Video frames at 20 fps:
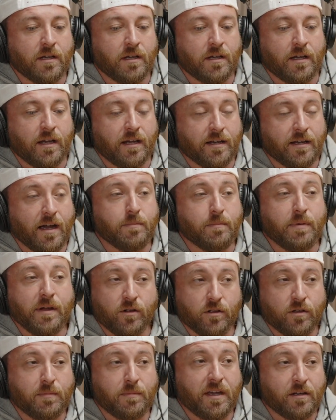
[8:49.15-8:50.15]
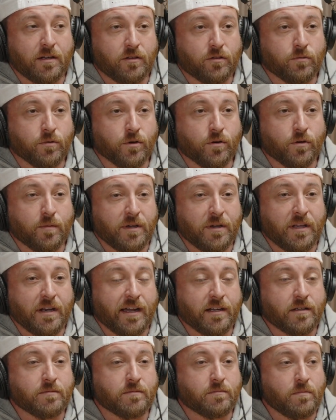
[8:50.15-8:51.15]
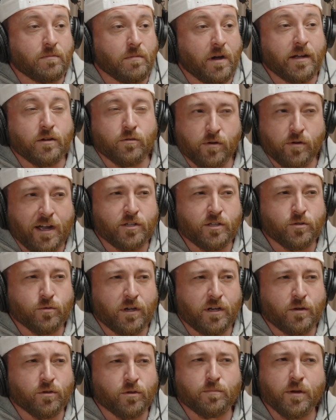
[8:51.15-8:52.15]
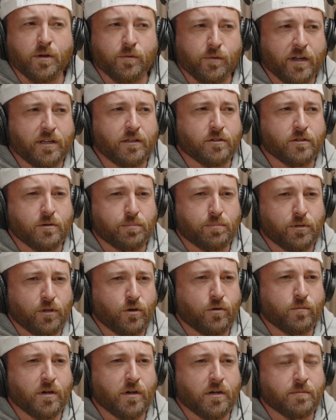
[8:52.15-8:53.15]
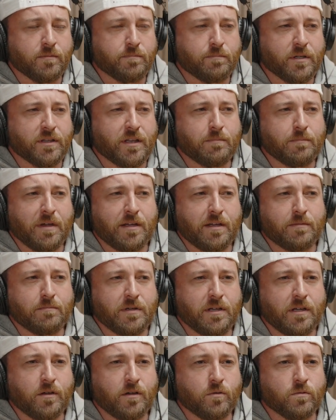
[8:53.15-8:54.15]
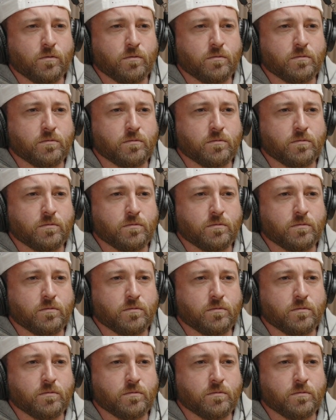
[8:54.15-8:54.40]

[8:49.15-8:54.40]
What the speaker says: And I barely made it through. I mean, I graduated with my regular diploma, but they made me